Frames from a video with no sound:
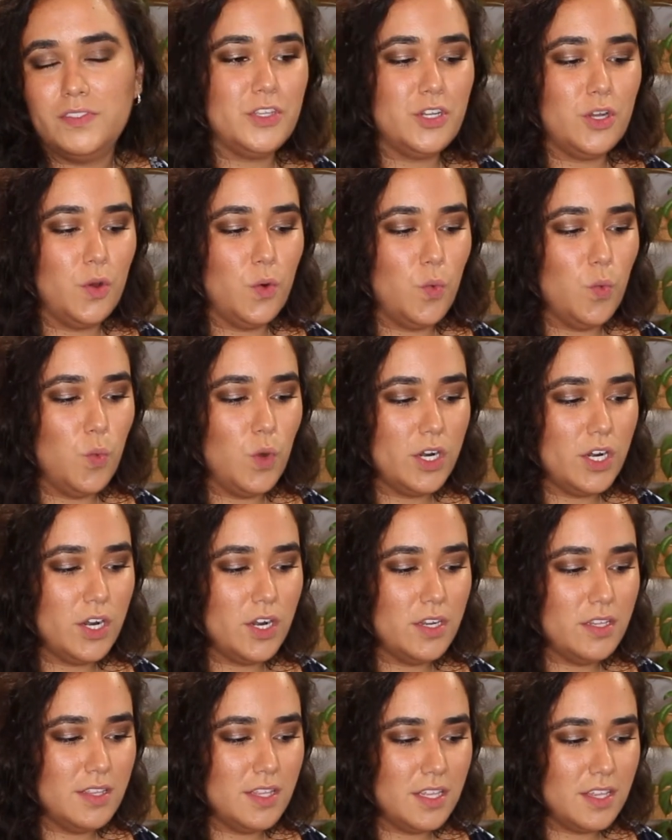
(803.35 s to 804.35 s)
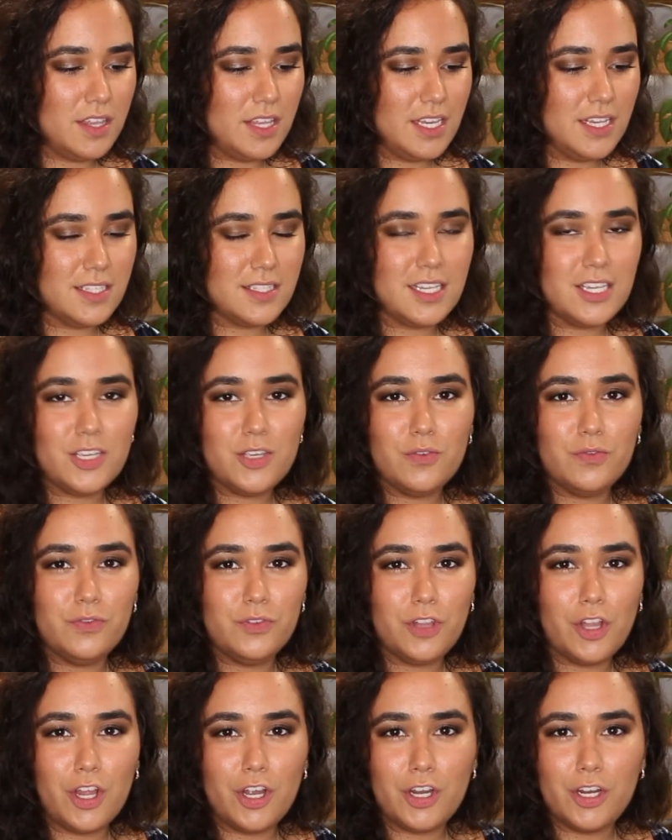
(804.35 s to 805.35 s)
What are the things that you've
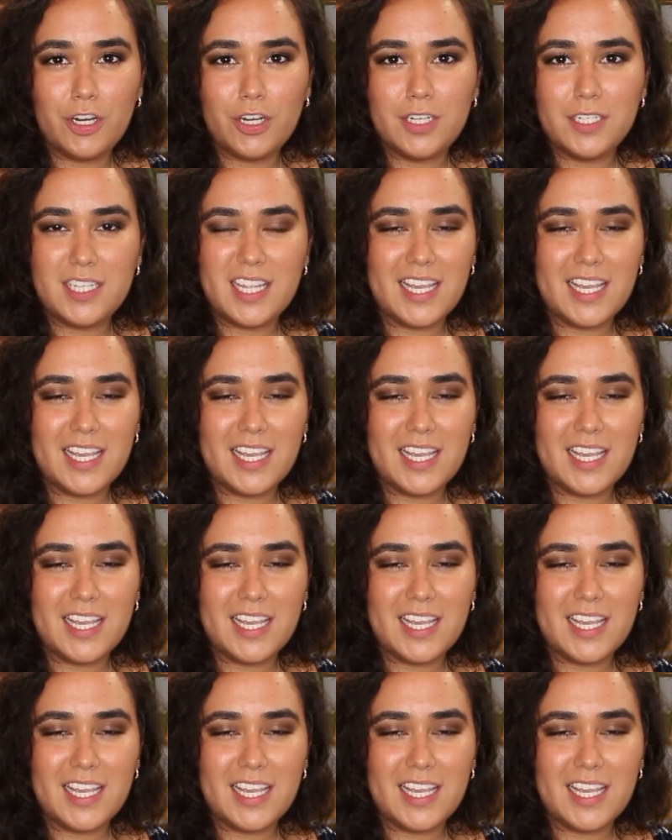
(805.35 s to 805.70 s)
learned?